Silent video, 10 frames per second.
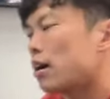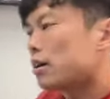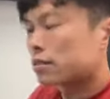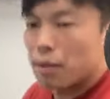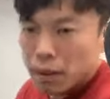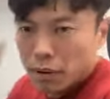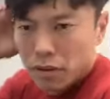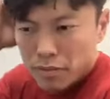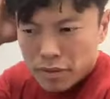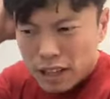Some
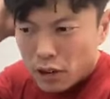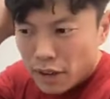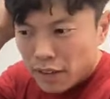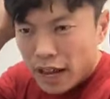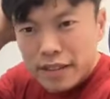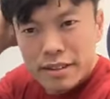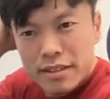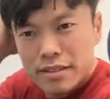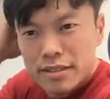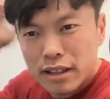people, they don't have license.
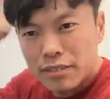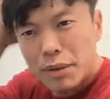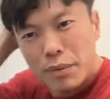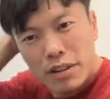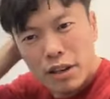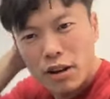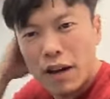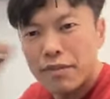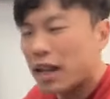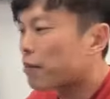Some people, they don't
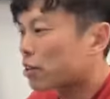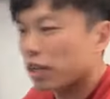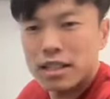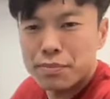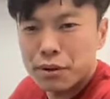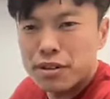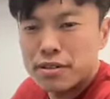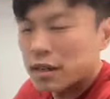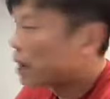have that much experience.